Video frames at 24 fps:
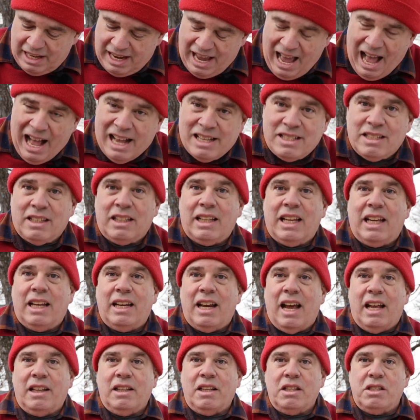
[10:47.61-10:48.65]

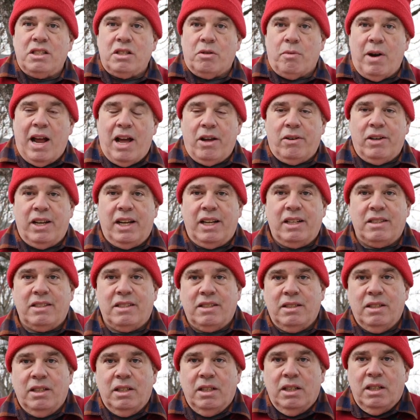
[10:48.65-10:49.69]
gasoline and the
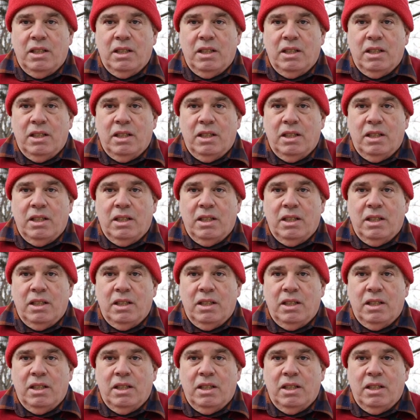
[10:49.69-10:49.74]
surroundings.